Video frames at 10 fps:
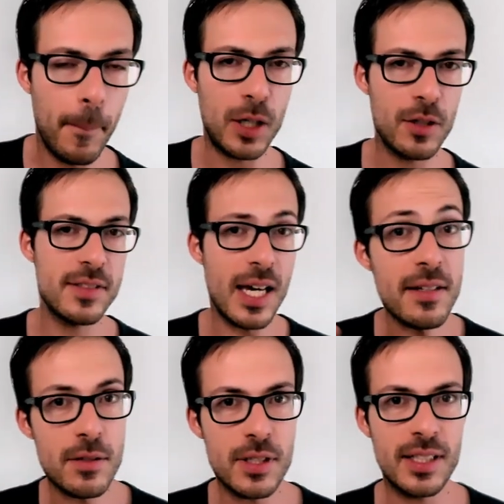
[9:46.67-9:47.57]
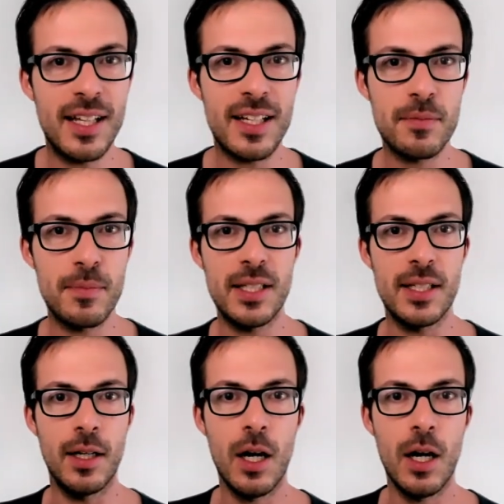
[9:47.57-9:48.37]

concise during the next meeting?